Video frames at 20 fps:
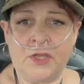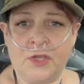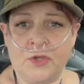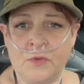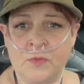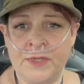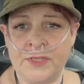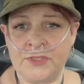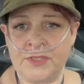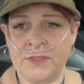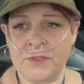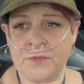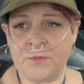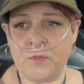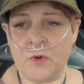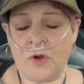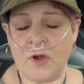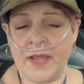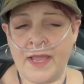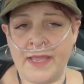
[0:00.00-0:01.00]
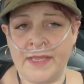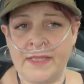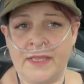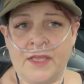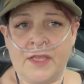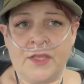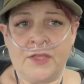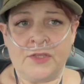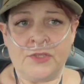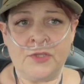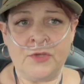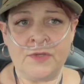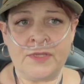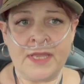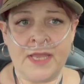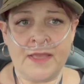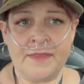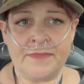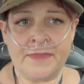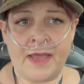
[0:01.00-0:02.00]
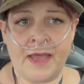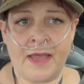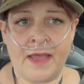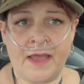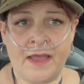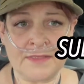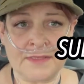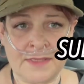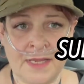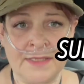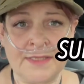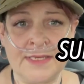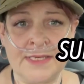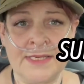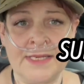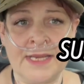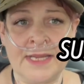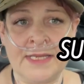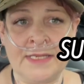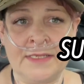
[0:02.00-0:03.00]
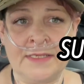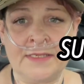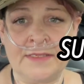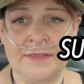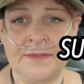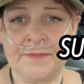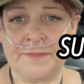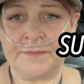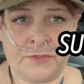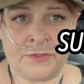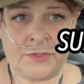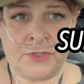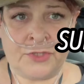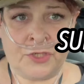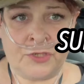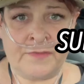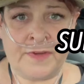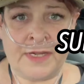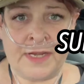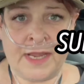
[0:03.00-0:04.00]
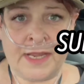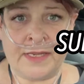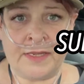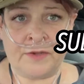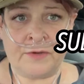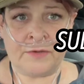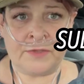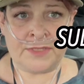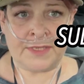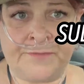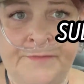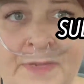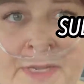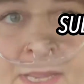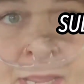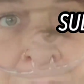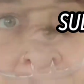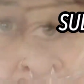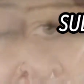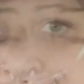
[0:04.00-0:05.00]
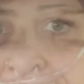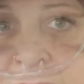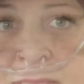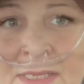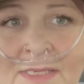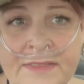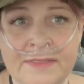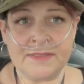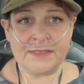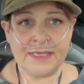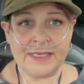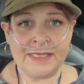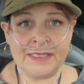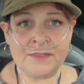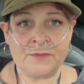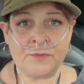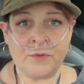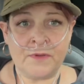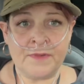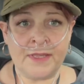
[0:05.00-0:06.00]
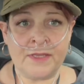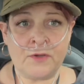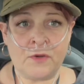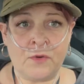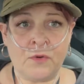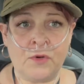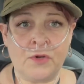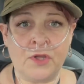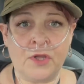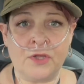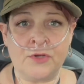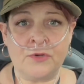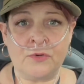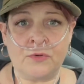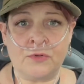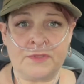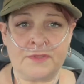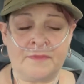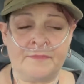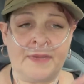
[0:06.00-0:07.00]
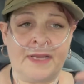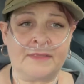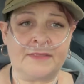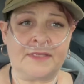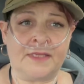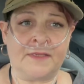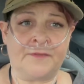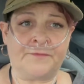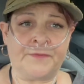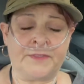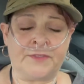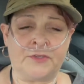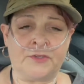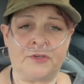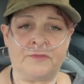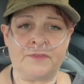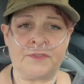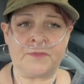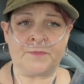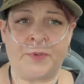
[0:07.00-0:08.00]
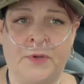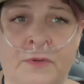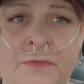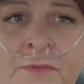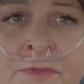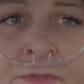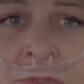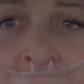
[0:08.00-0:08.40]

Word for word: which is why you get that sudden need to urinate or defecate. This is what they call an automatic physical response.